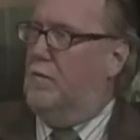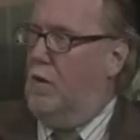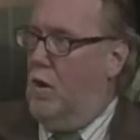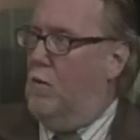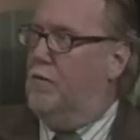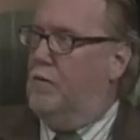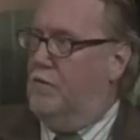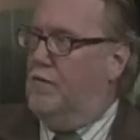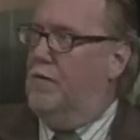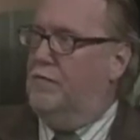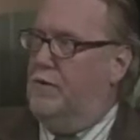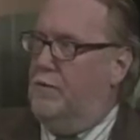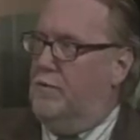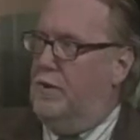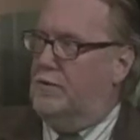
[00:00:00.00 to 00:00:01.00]
over
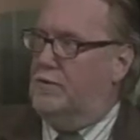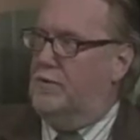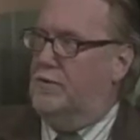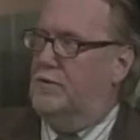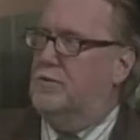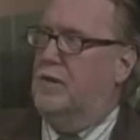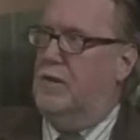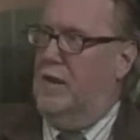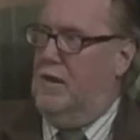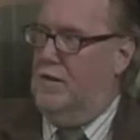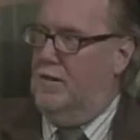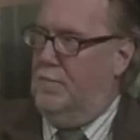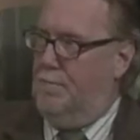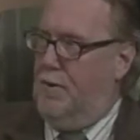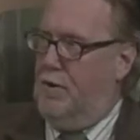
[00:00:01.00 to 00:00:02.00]
50 messages
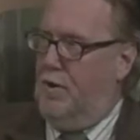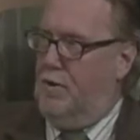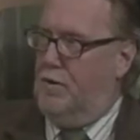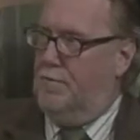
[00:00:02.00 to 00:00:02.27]
in the PR